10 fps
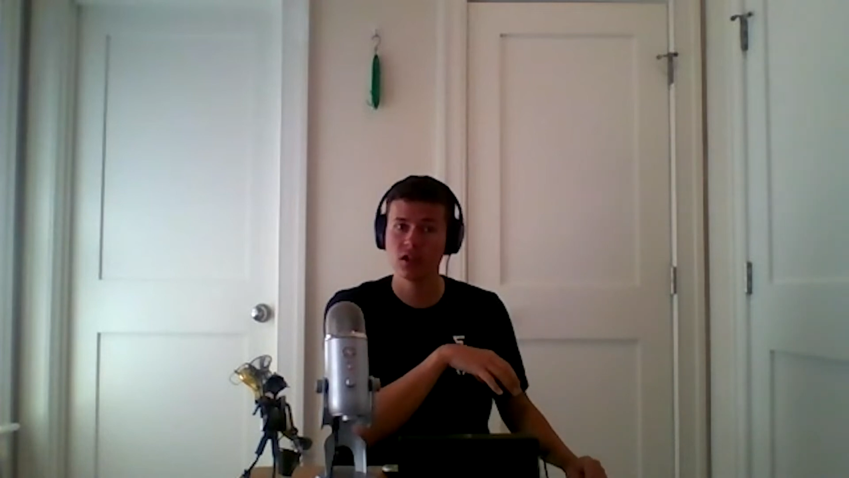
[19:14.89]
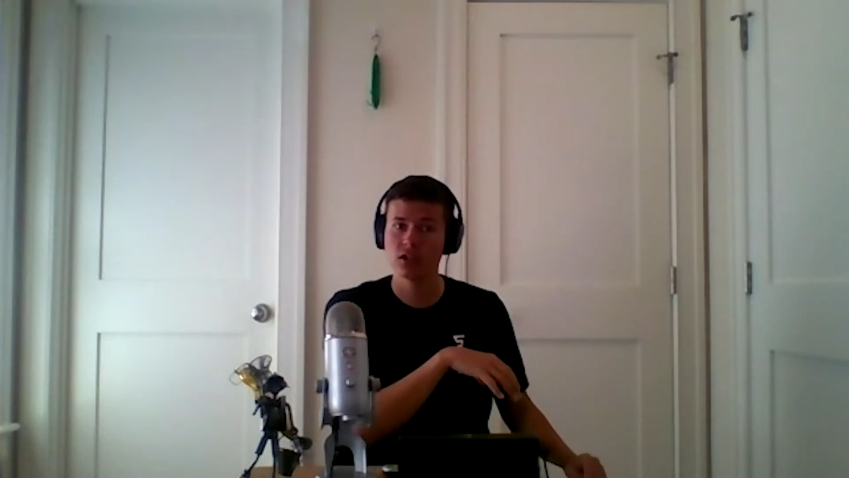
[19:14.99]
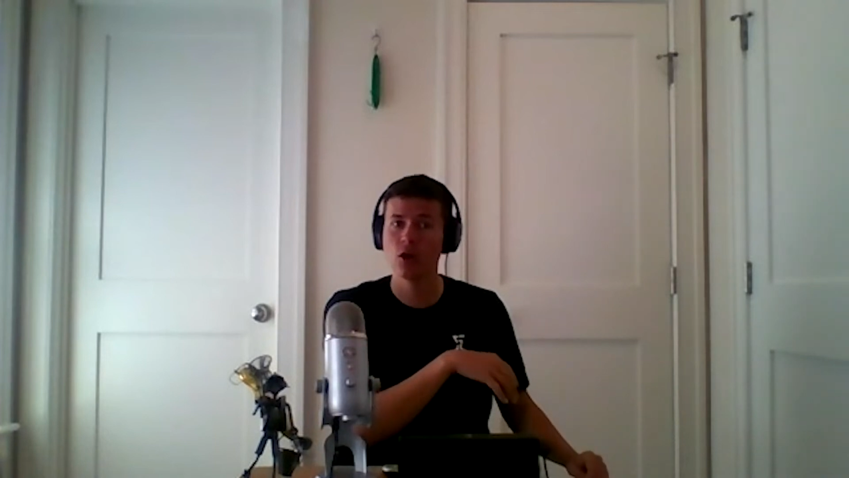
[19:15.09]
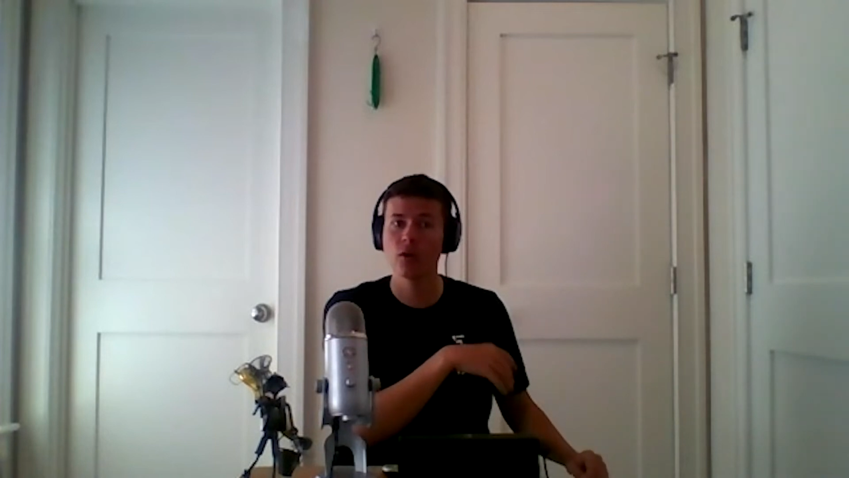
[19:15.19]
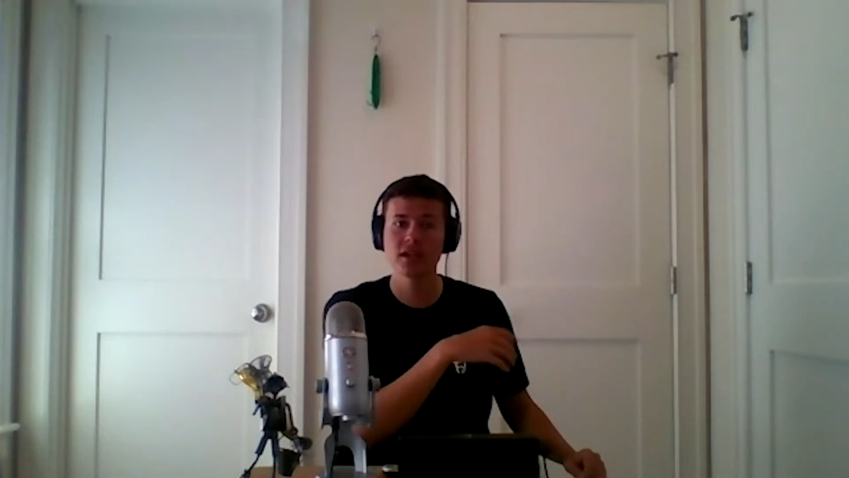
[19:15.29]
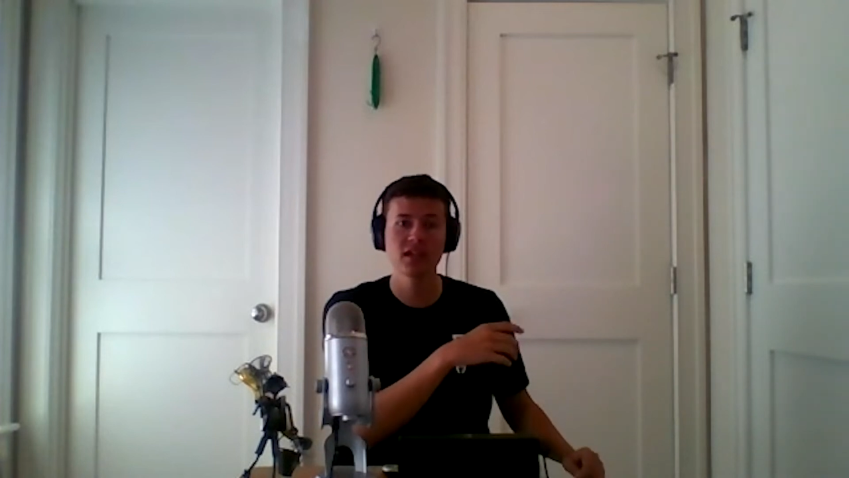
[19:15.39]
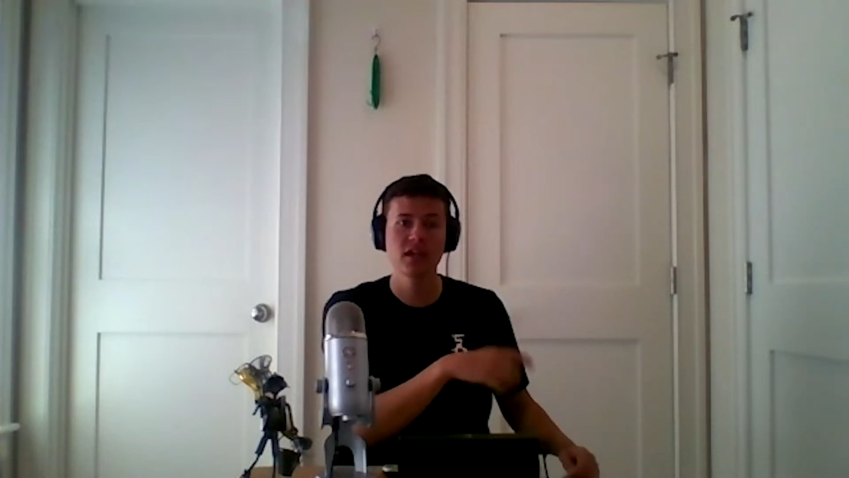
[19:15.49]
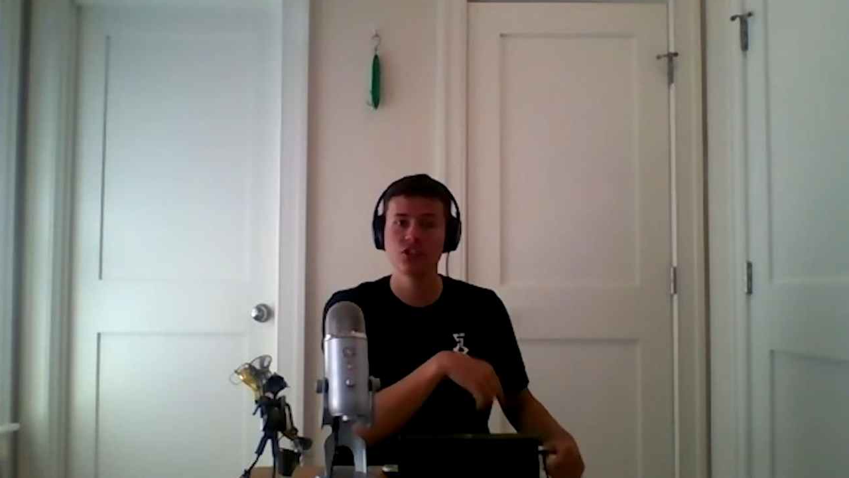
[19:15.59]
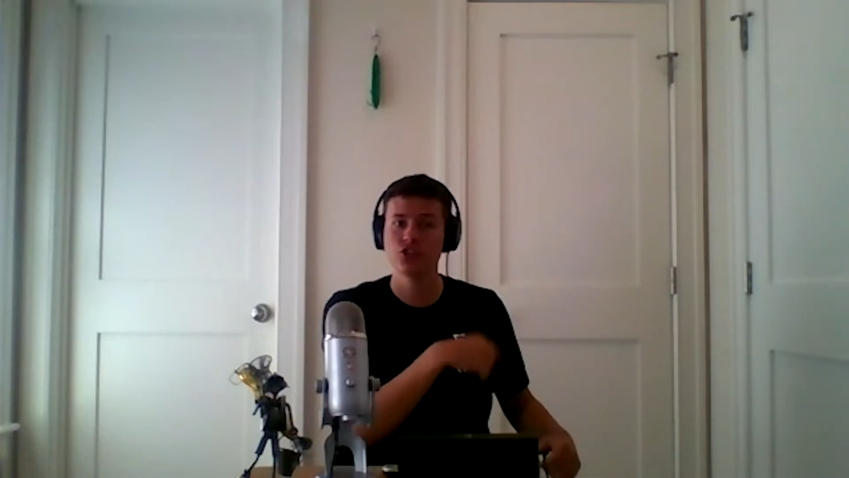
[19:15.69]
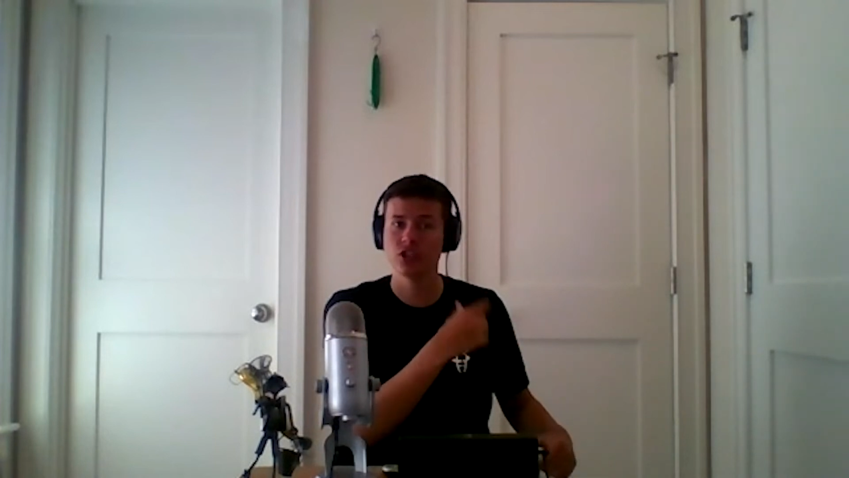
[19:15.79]
going
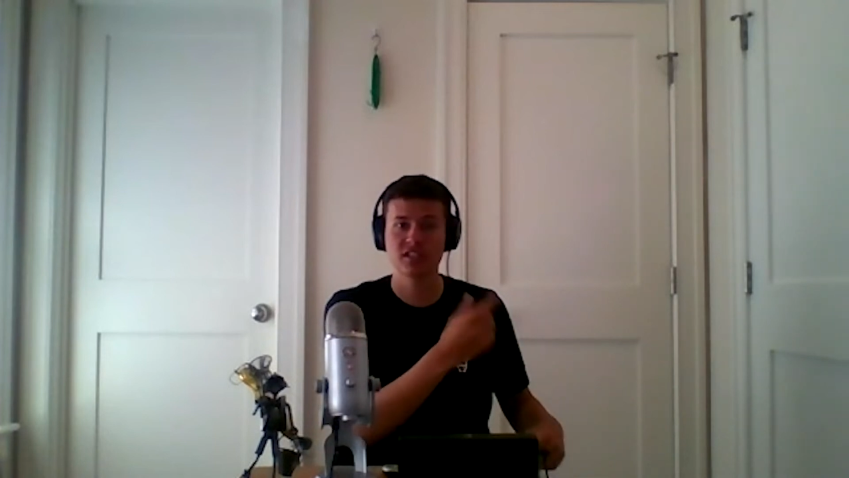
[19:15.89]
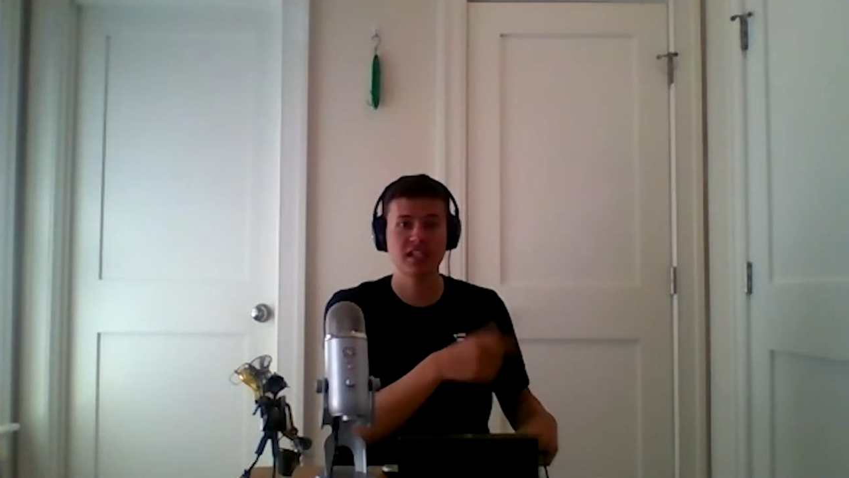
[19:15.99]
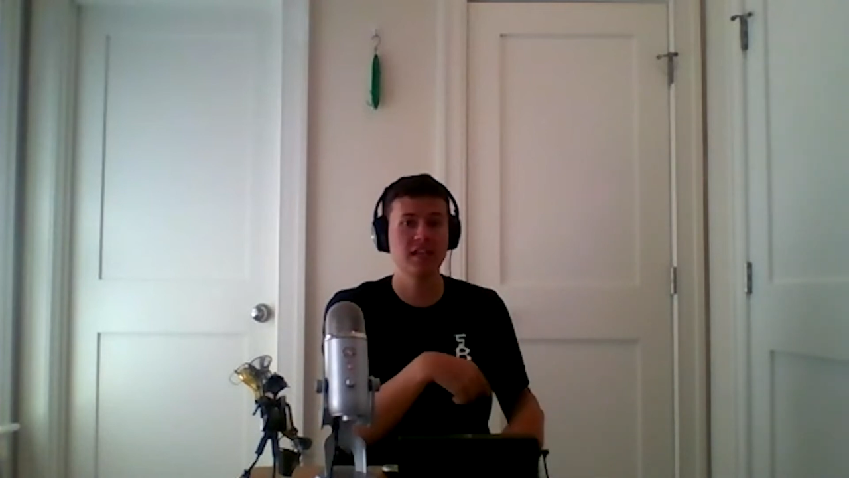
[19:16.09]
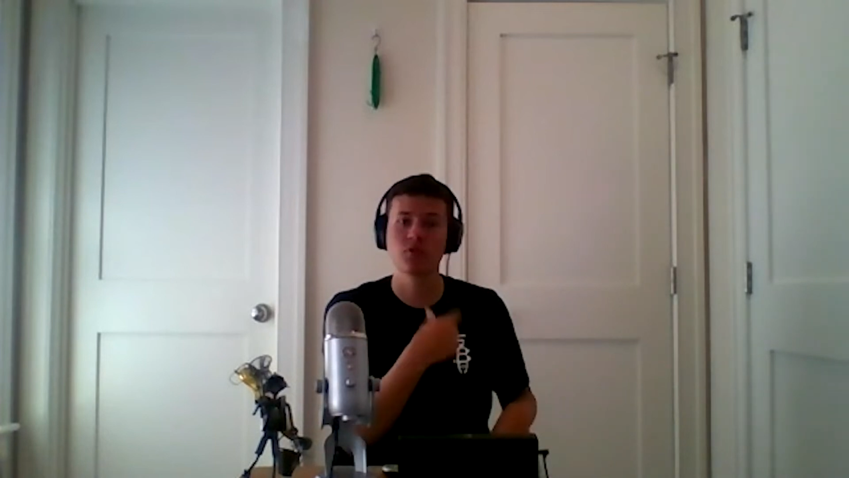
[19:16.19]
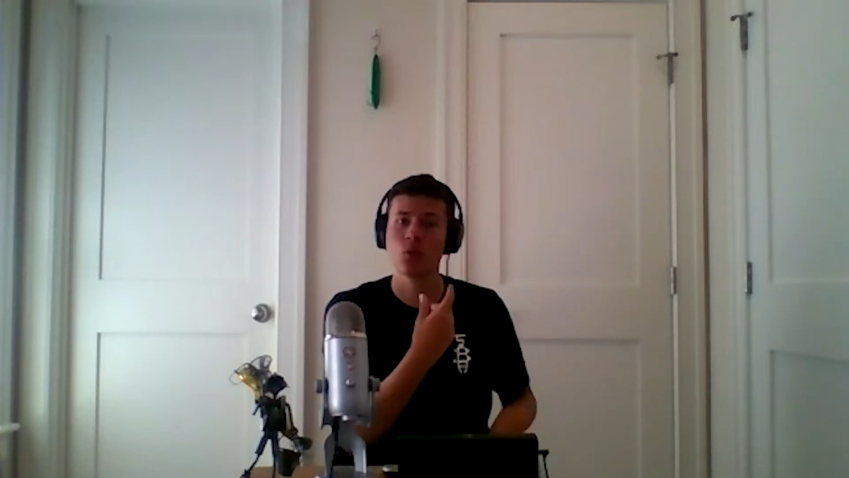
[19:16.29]
just to keep